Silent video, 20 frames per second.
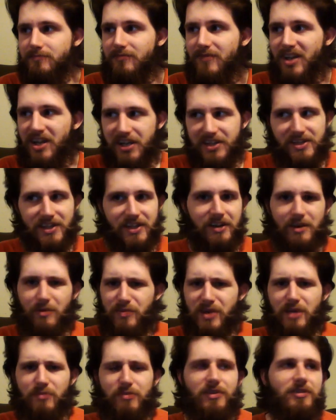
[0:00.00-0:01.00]
Because there are
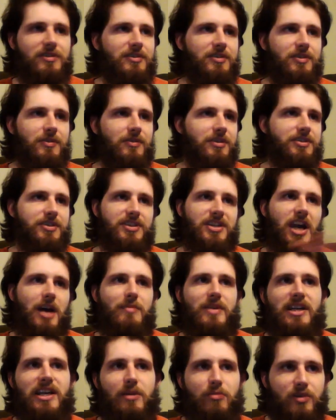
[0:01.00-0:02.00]
people who are just
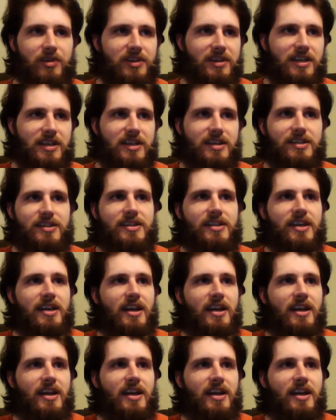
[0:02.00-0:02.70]
coming up with these